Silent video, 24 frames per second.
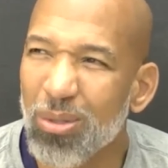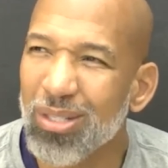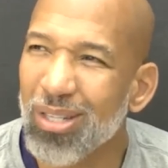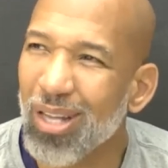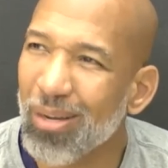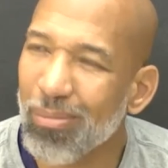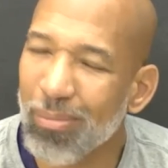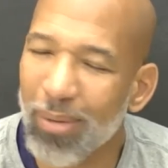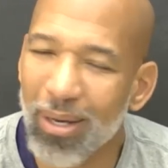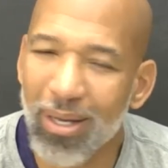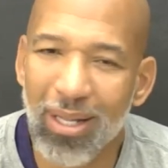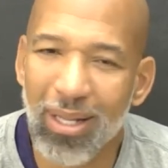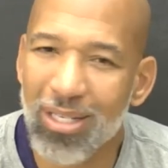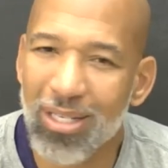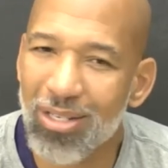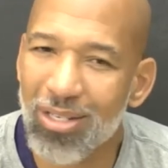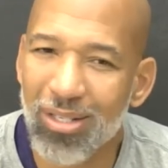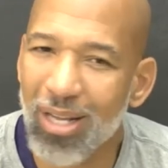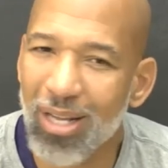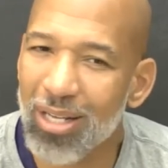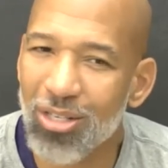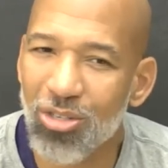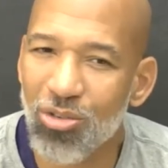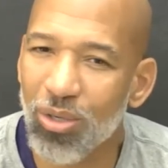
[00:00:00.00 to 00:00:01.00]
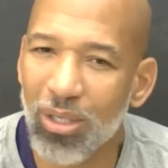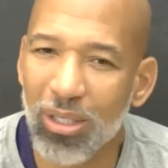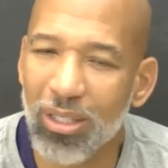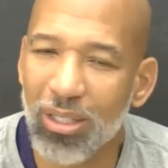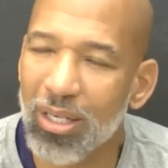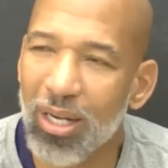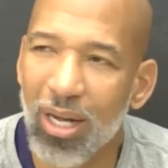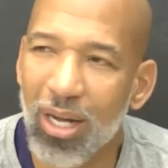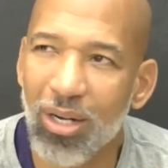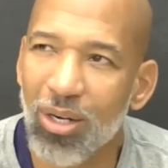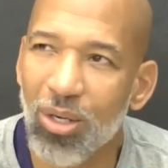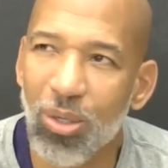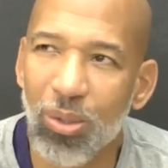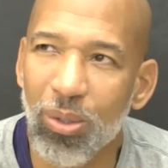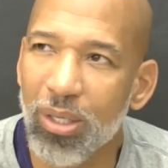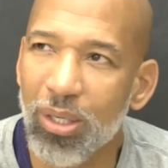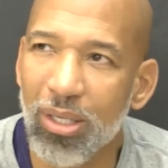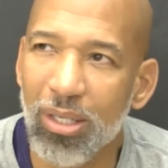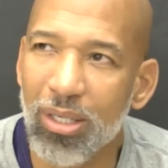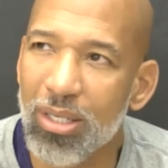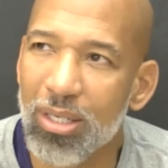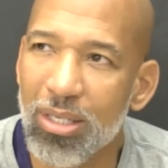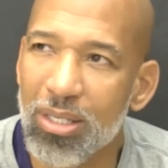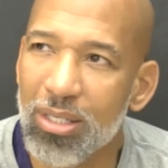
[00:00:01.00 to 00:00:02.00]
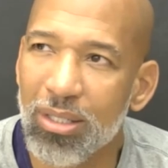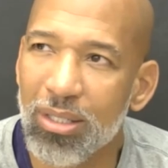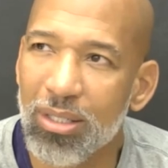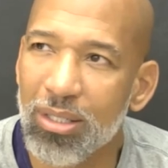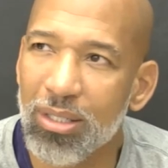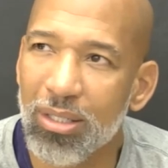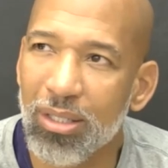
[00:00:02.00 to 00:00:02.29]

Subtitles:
like, man, that's really not who he is.